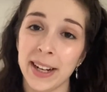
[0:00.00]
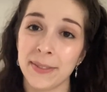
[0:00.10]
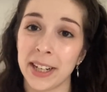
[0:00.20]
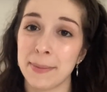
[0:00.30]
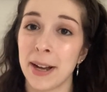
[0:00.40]

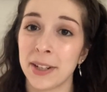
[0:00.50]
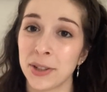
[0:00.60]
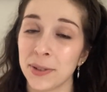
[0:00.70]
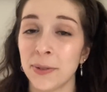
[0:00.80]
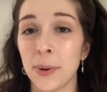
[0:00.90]
very
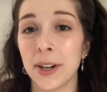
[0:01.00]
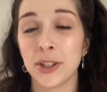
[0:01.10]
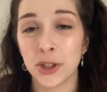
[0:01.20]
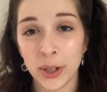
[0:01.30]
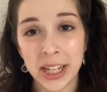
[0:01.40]
much for
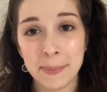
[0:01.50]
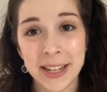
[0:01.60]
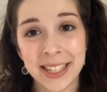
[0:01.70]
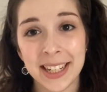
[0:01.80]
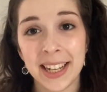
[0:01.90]
joining me
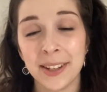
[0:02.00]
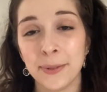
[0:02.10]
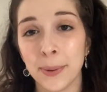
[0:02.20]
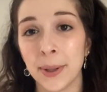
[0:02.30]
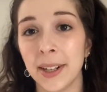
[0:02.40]
today
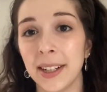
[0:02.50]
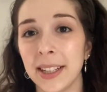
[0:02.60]
for